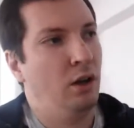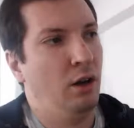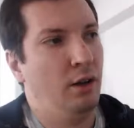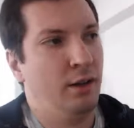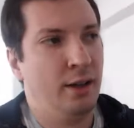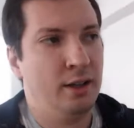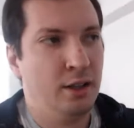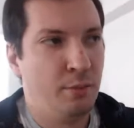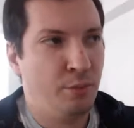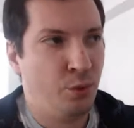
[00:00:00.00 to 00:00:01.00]
Another
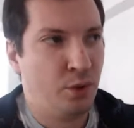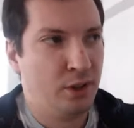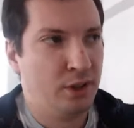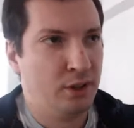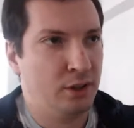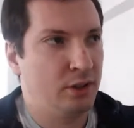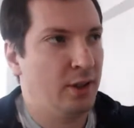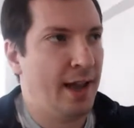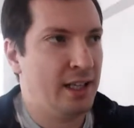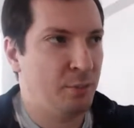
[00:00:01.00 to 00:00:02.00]
important
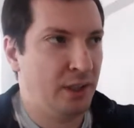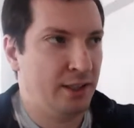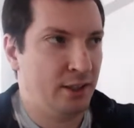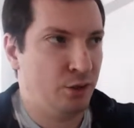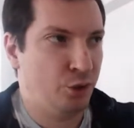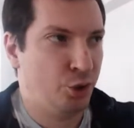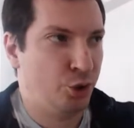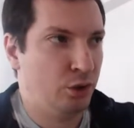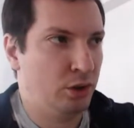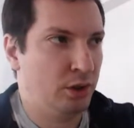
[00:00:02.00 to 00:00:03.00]
aspect that you
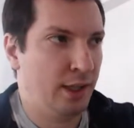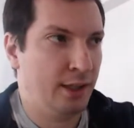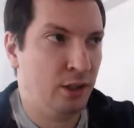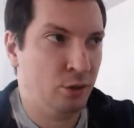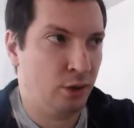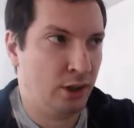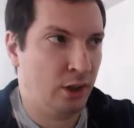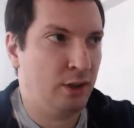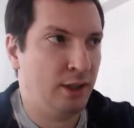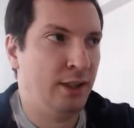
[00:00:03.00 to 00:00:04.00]
should take into
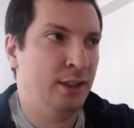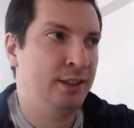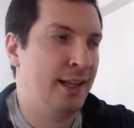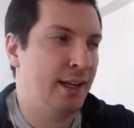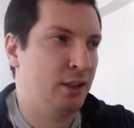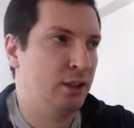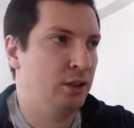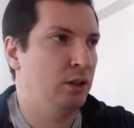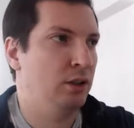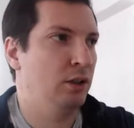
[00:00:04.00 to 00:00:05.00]
account is that
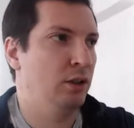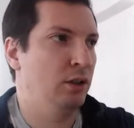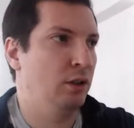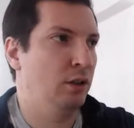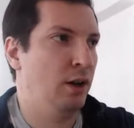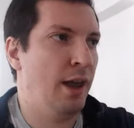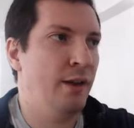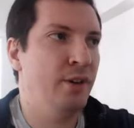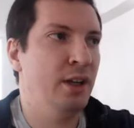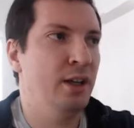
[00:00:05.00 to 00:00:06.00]

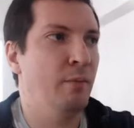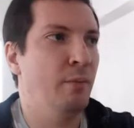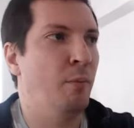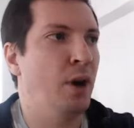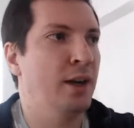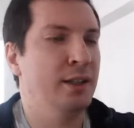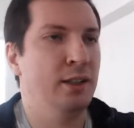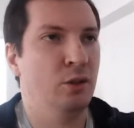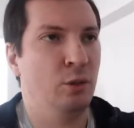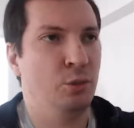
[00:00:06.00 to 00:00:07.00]
every
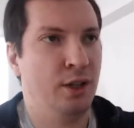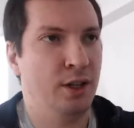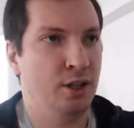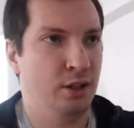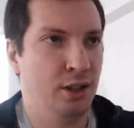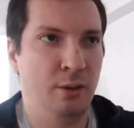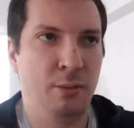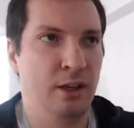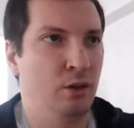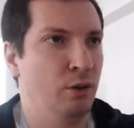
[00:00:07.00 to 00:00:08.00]
marketing communication
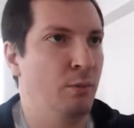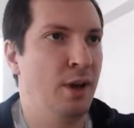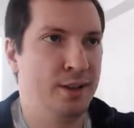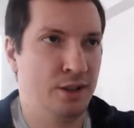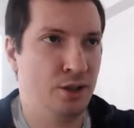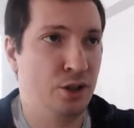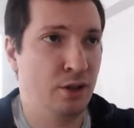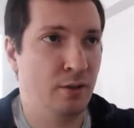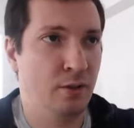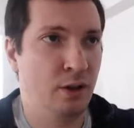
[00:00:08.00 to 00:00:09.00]
email or message
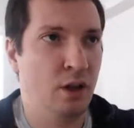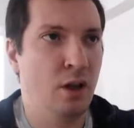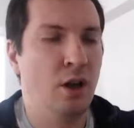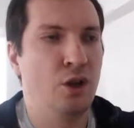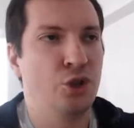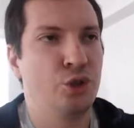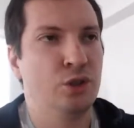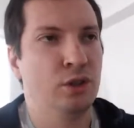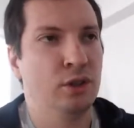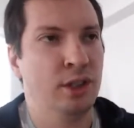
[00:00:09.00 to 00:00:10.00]
should
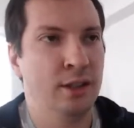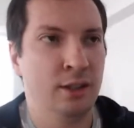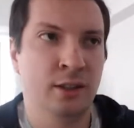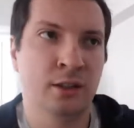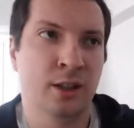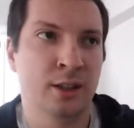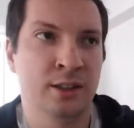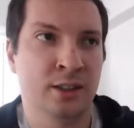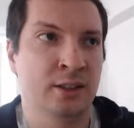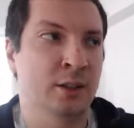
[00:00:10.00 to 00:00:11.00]
contain an
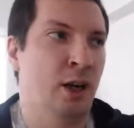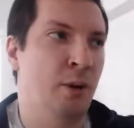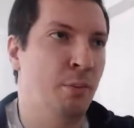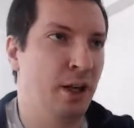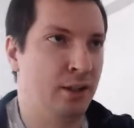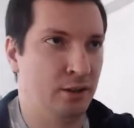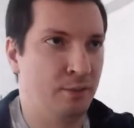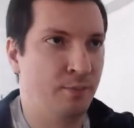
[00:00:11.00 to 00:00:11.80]
unsubscribe button,